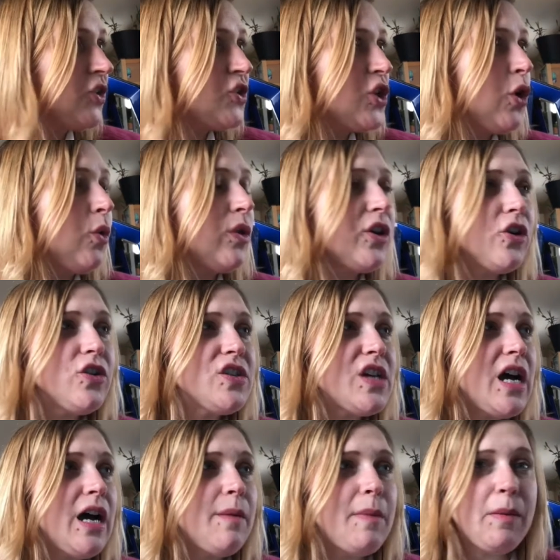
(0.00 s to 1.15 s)
So there is
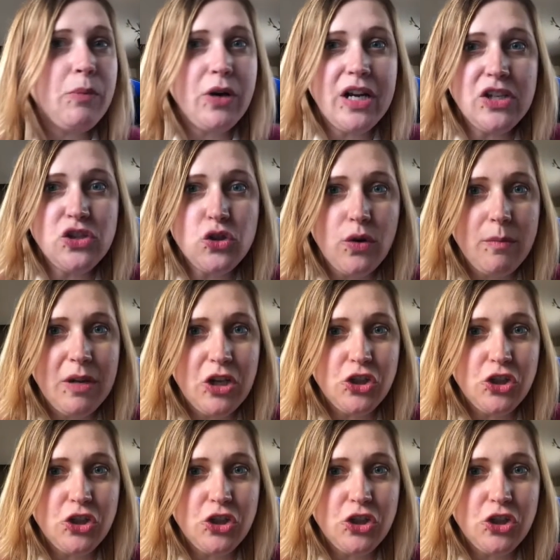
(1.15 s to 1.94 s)
a brainstorming